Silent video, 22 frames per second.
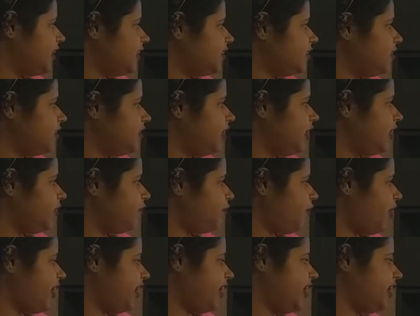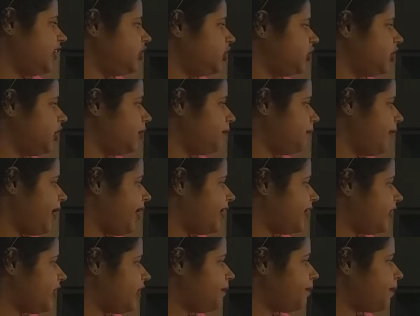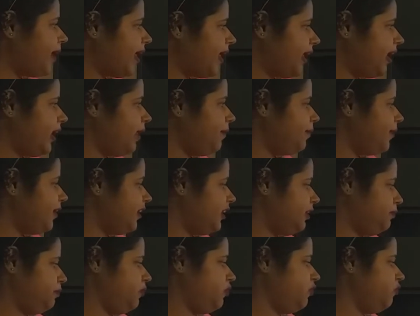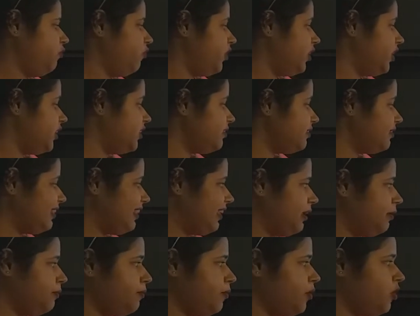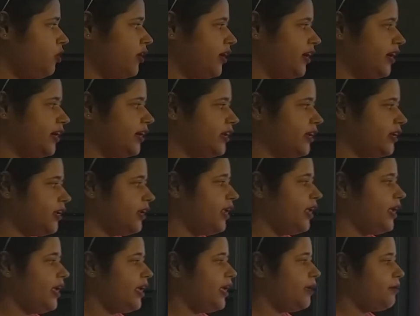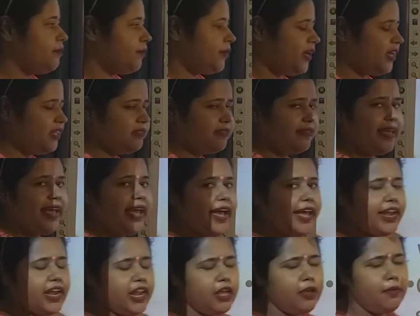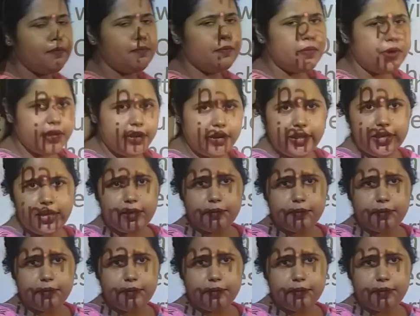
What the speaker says: is in financial matter, parliament approval is important. means any money